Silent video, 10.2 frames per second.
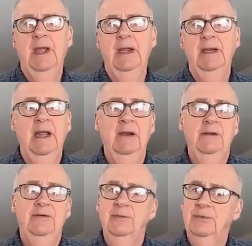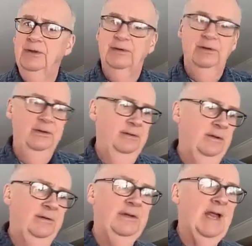And so this
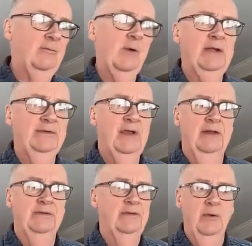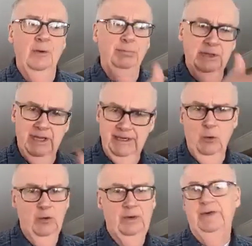is not rocket science. There are plenty
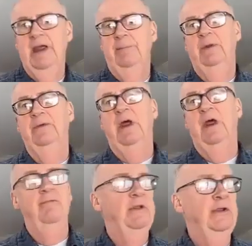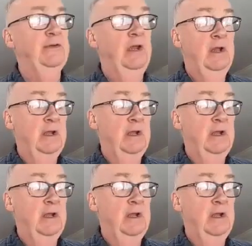more examples of this